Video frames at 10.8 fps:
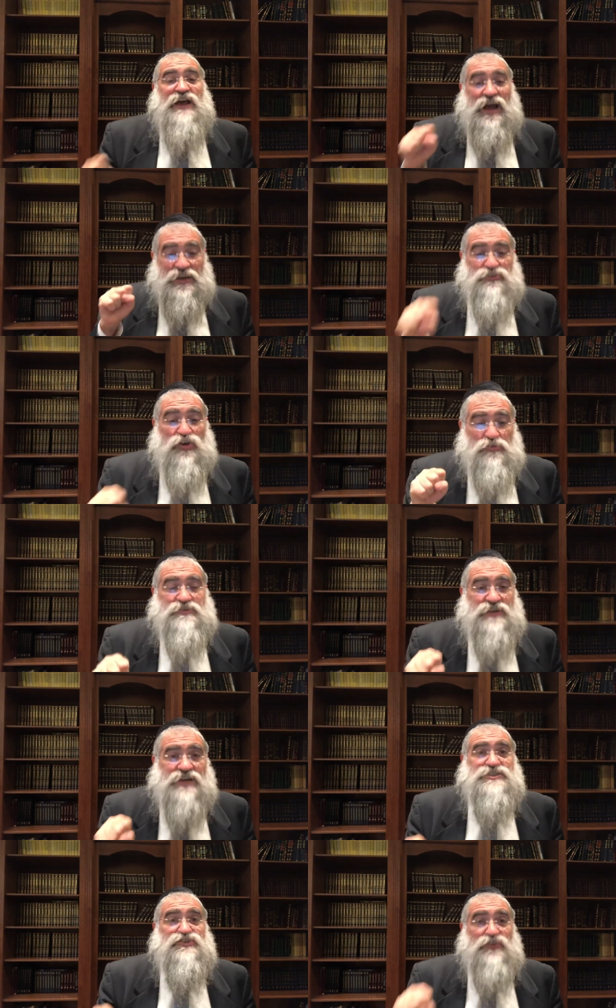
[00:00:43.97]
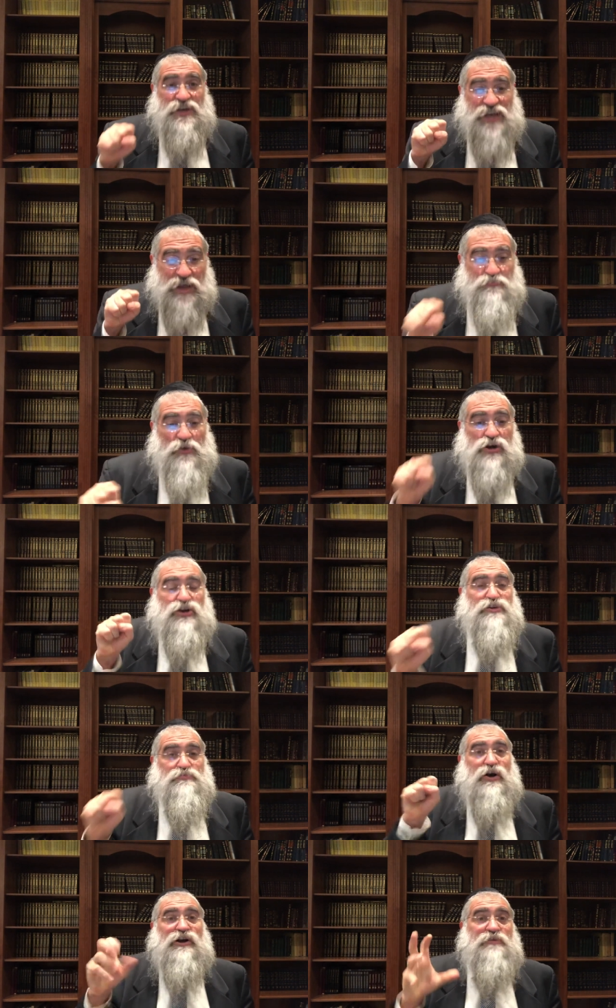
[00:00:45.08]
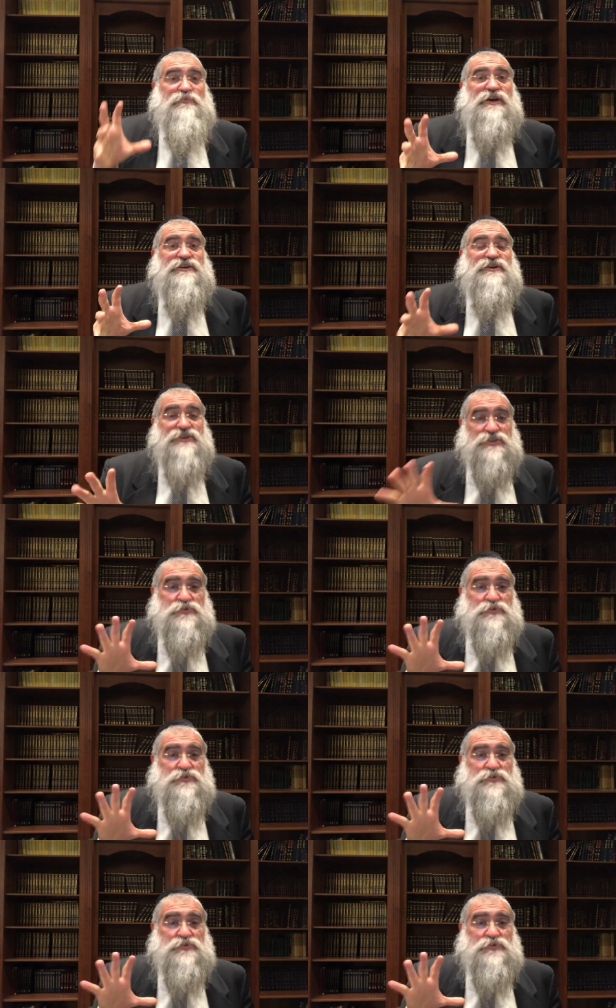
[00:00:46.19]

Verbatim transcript: And the Torah tells us, This